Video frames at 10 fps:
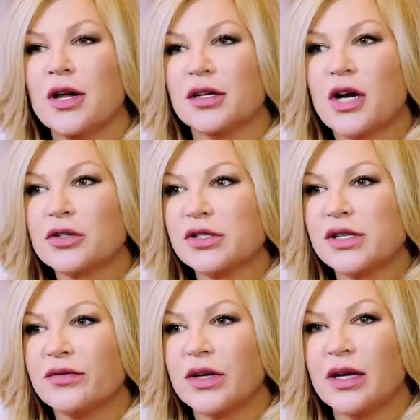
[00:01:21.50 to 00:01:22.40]
Dr.
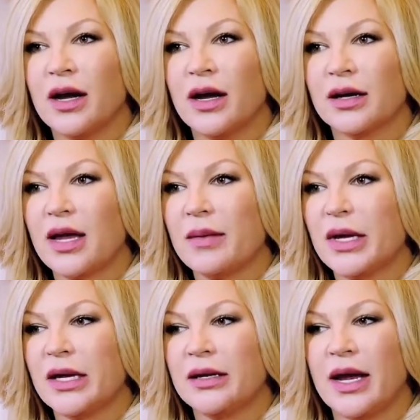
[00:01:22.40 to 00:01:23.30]
Seify came
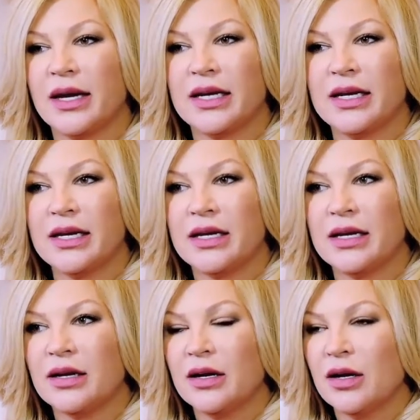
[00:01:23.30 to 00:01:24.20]
in and
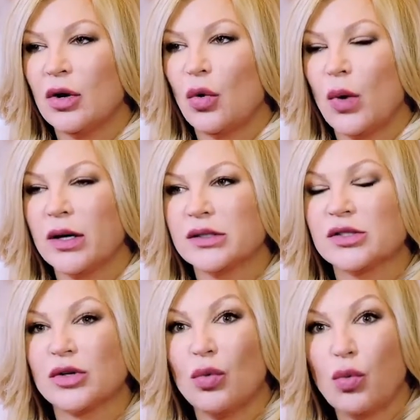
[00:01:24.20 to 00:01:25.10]
he was
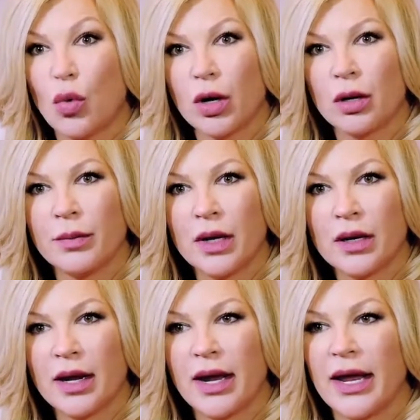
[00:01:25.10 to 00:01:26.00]
so warm
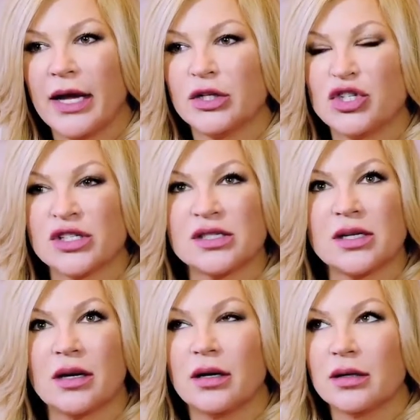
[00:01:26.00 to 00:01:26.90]
and
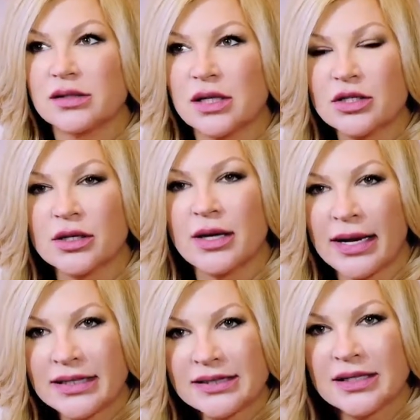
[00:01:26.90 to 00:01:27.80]
just such a
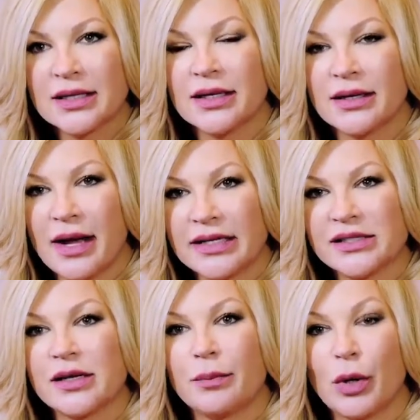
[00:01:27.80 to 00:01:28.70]
nice
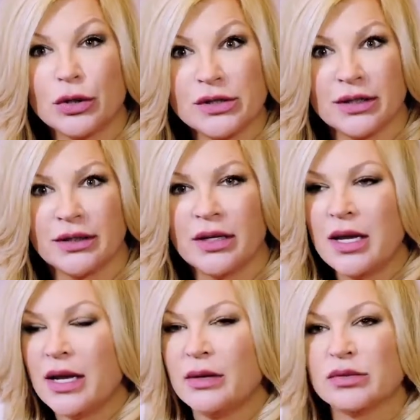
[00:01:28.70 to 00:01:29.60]
person.
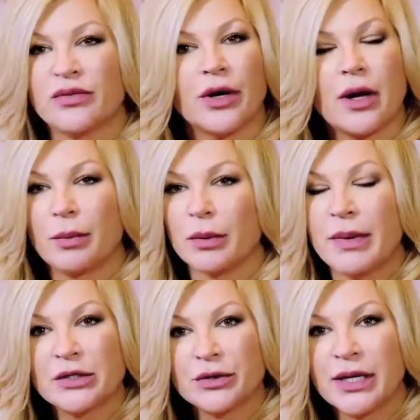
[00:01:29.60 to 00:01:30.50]
He was very
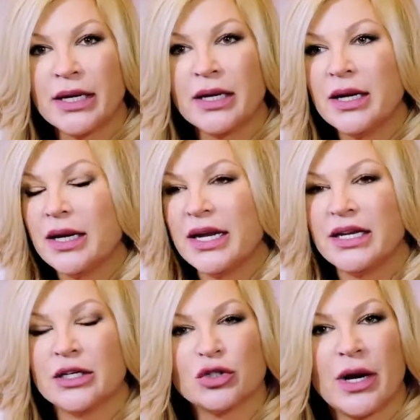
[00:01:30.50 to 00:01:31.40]
complimentary. He
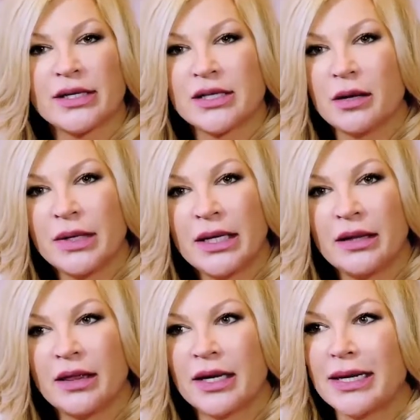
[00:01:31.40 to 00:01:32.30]
didn't try and tell me
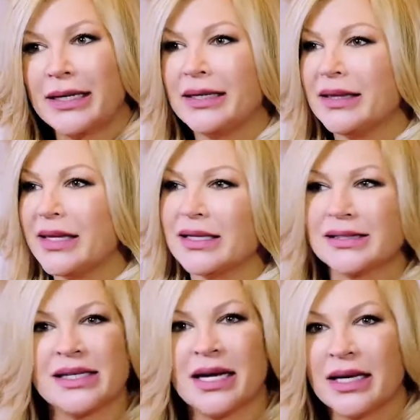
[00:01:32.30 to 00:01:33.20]
that I needed
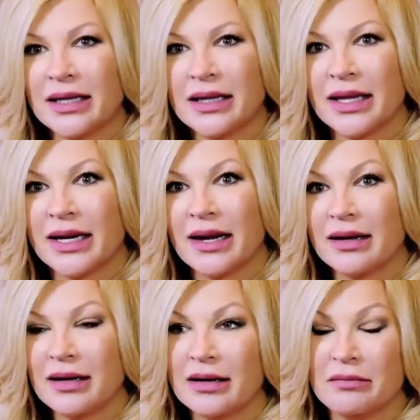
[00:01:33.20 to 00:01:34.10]
things done that
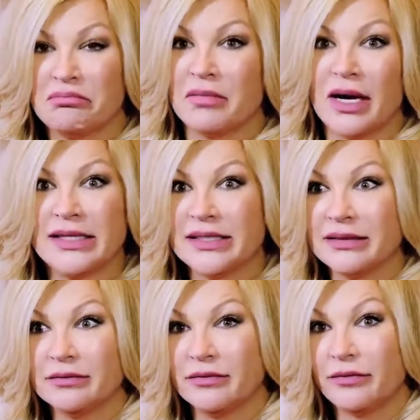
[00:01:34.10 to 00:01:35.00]
I
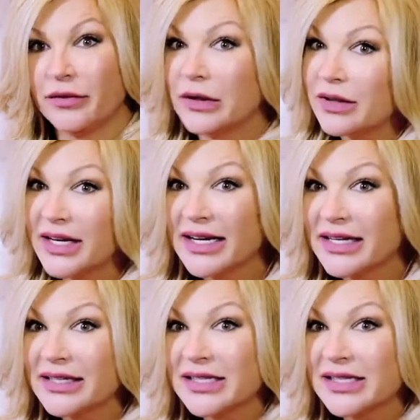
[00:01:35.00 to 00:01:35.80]
didn't feel that I needed